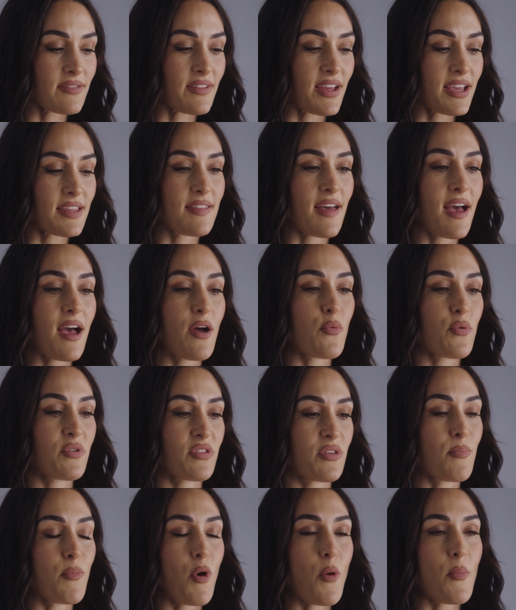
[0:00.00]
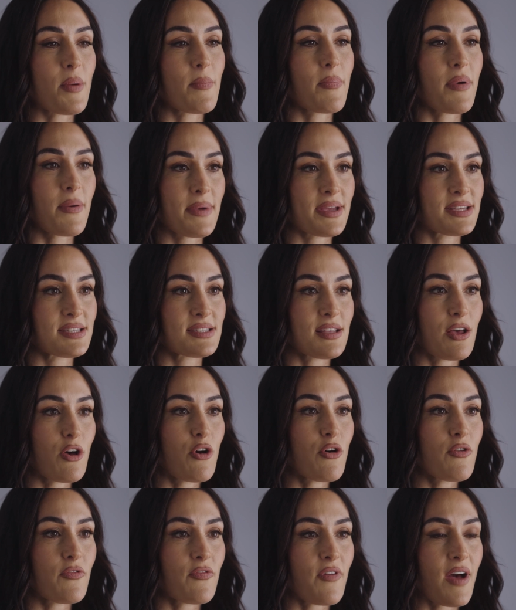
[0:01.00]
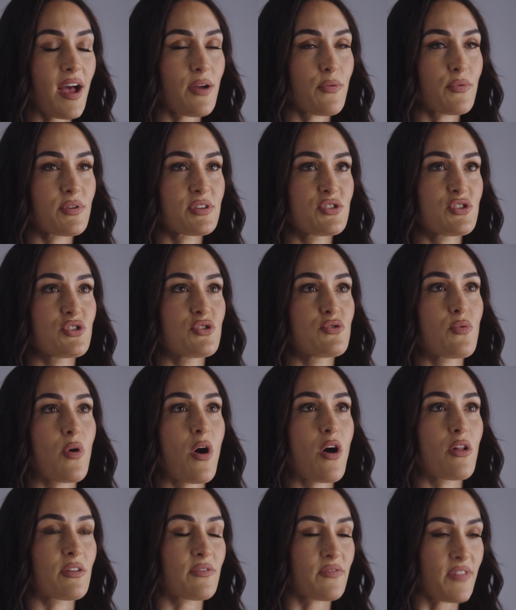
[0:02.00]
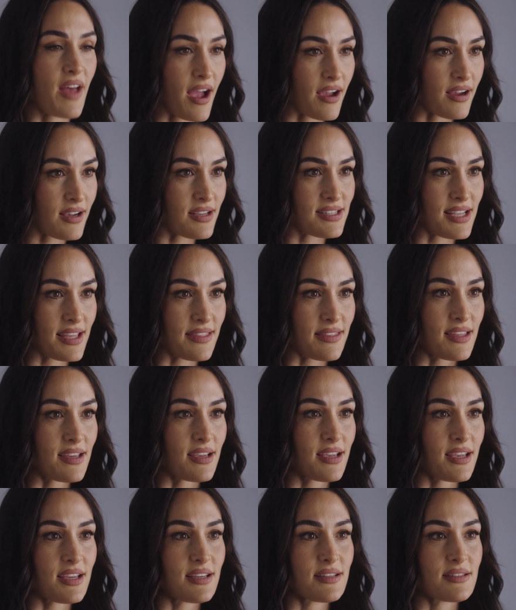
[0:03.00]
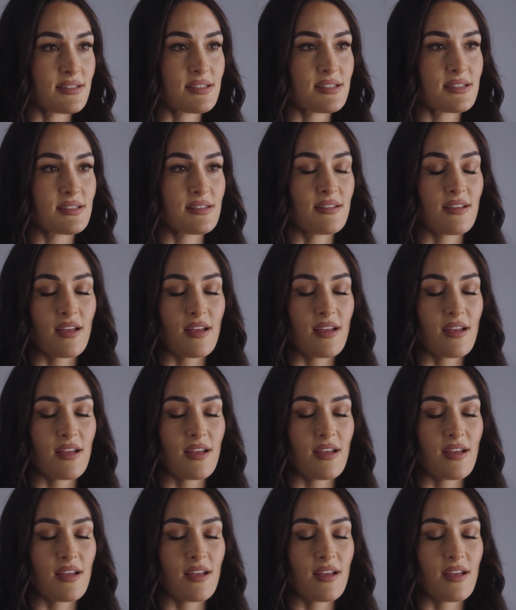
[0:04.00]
like that with a moment by myself, I would do all of that because I think it's